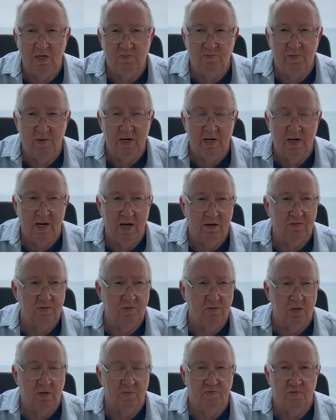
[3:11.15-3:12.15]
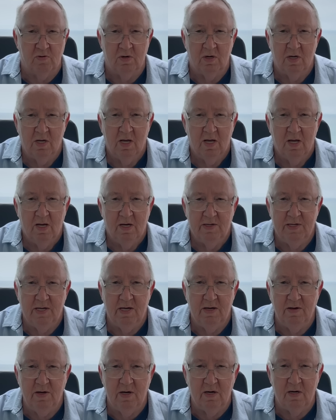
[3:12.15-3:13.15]
He's been in Ecuador for
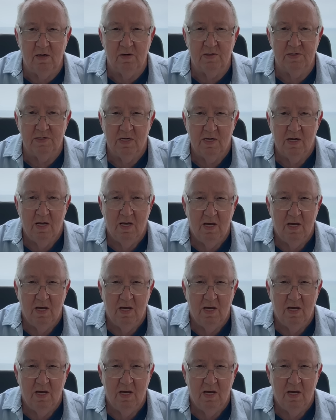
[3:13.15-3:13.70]
10 years.